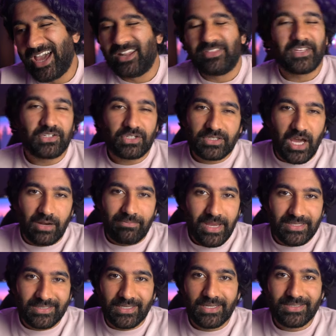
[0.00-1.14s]
and I think it just kind of
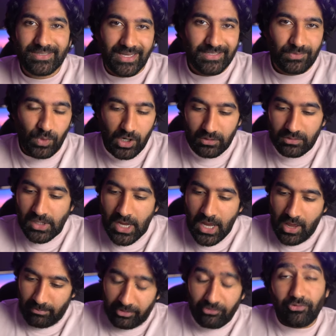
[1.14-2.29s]
makes sense as well,
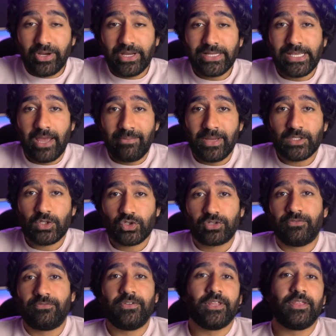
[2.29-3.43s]
but really a mentor
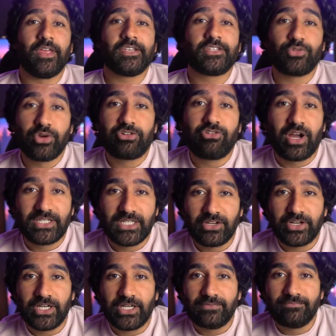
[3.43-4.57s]
should fit these three
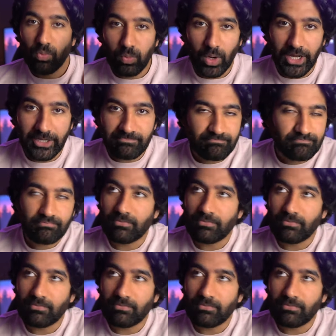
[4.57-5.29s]
criteria. One,